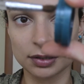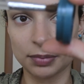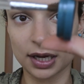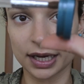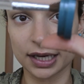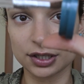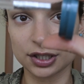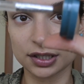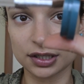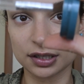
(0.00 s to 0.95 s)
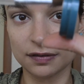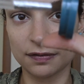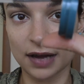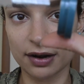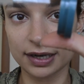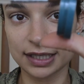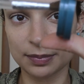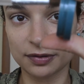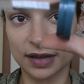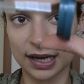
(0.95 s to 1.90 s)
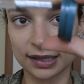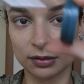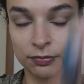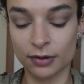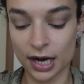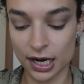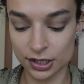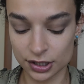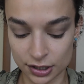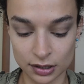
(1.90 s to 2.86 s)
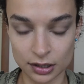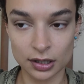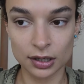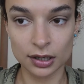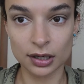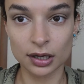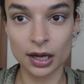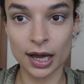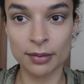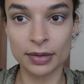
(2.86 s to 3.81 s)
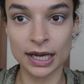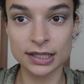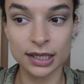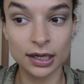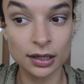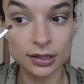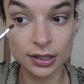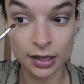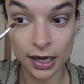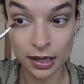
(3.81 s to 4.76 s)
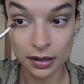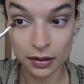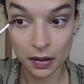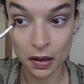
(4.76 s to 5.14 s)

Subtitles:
Applying it just to the very tip of that little brush and blending it underneath.